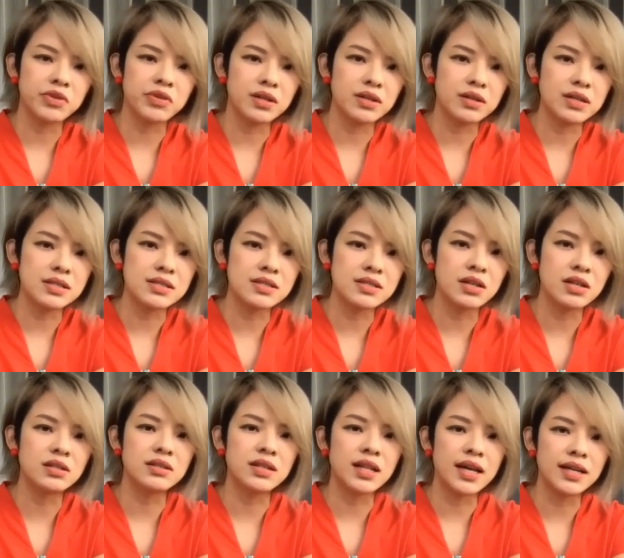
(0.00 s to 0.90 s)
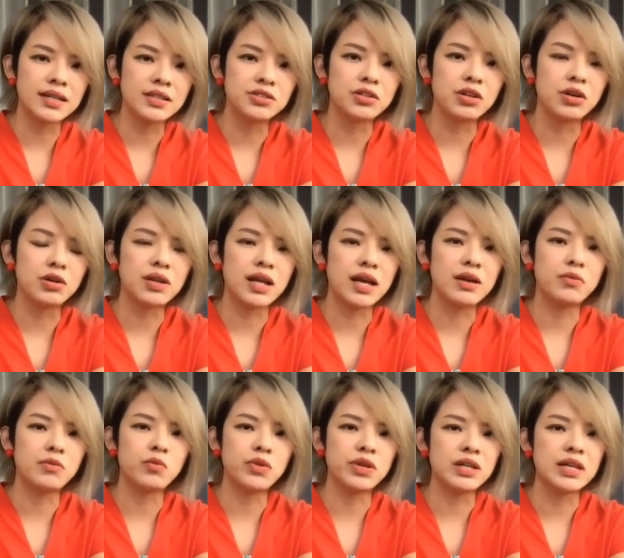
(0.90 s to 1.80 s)
it's not like you know like
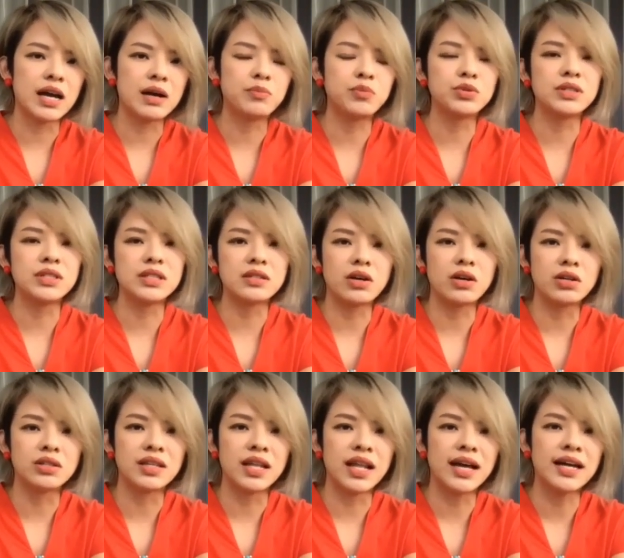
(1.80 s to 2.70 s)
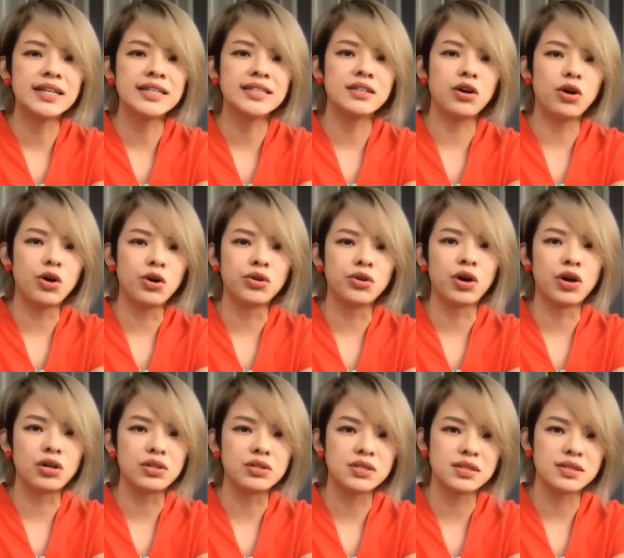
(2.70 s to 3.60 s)
we are putting online or not
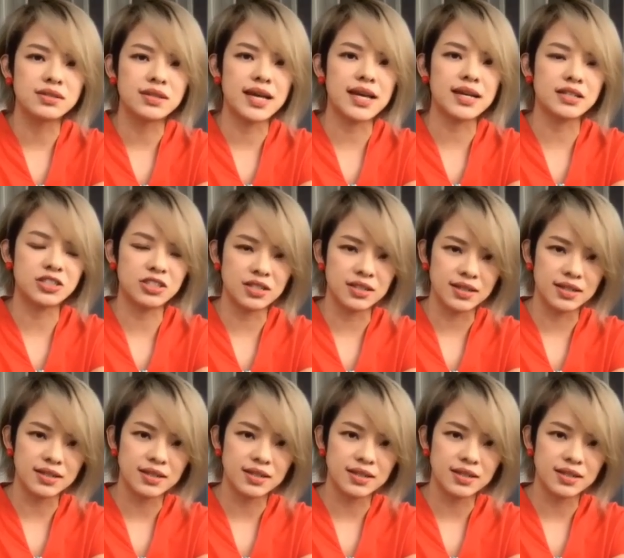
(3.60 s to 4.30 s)
actually.